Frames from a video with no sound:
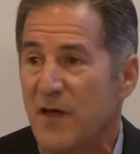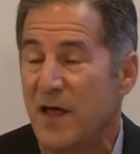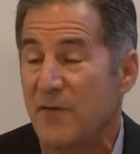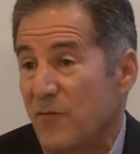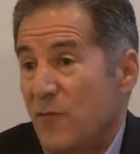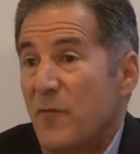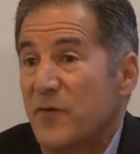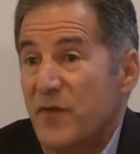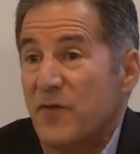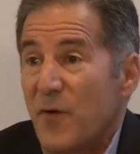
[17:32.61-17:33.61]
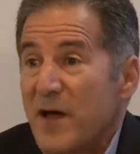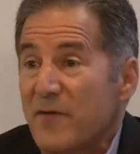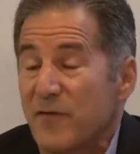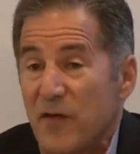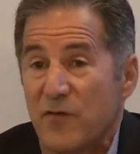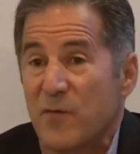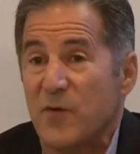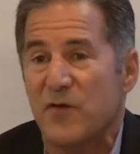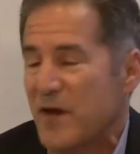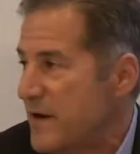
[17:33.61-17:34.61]
And what was in the way of
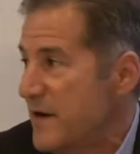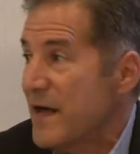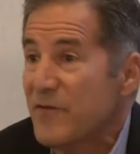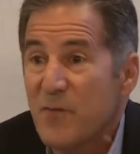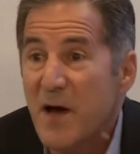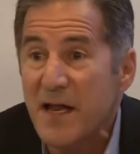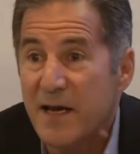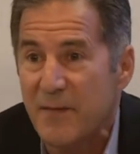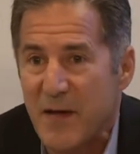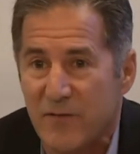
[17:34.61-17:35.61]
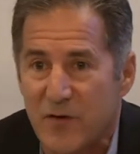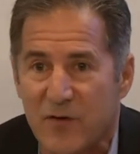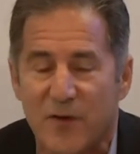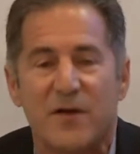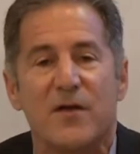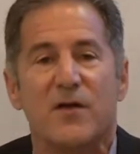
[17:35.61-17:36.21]
distribution? I didn't have the money to be able to do it.